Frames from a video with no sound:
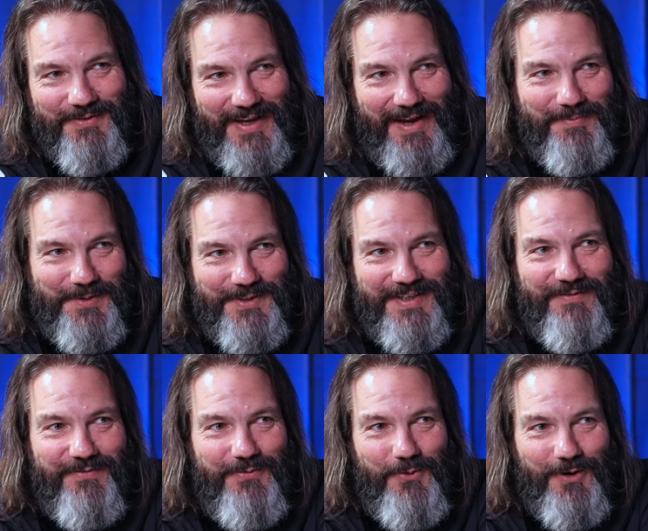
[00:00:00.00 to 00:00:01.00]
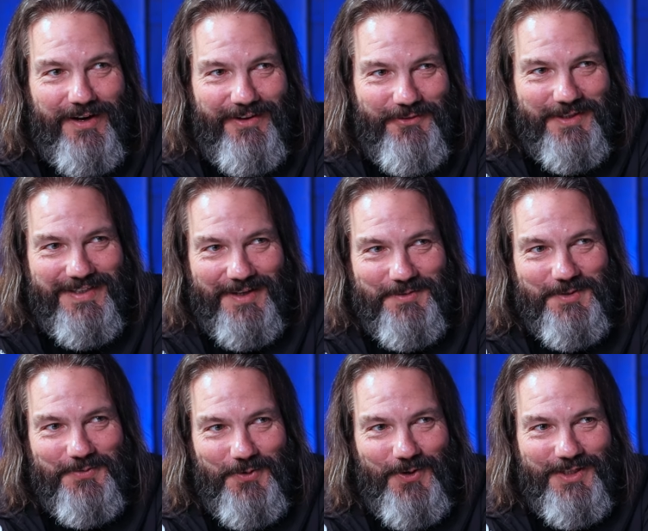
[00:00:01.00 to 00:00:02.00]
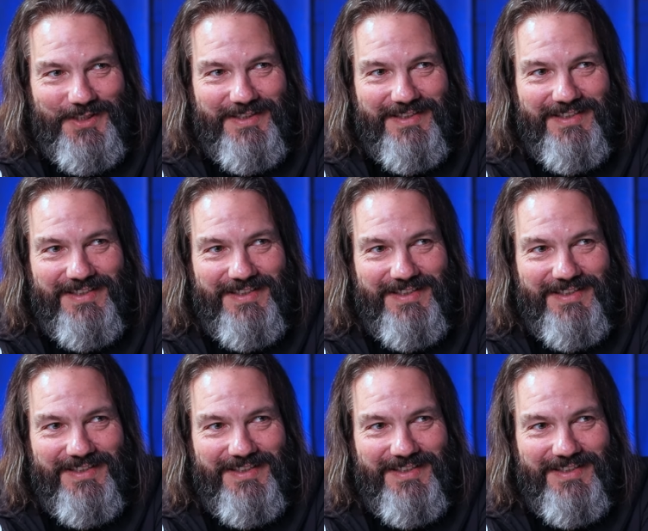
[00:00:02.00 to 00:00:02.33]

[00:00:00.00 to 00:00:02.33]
apples and four hundred types of oranges.